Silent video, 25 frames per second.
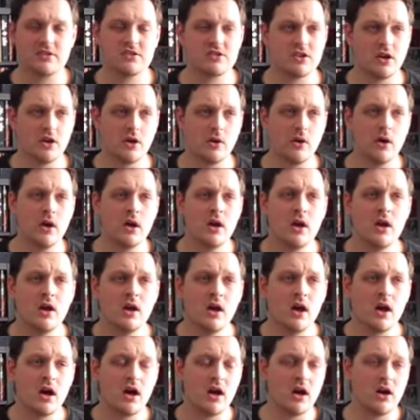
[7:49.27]
So
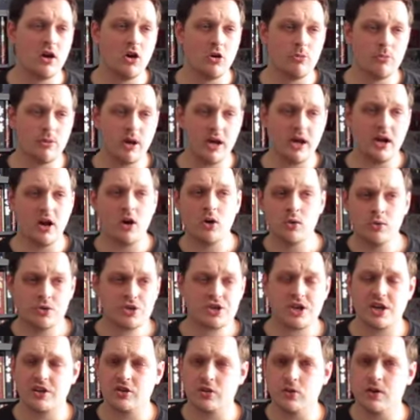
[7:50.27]
on my old
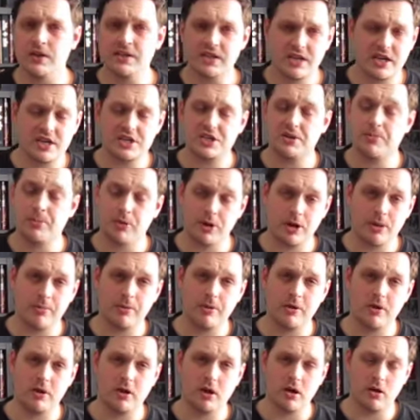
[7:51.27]
channel, I did actually put up
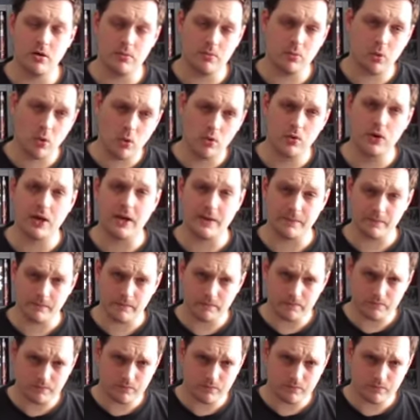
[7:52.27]
a warning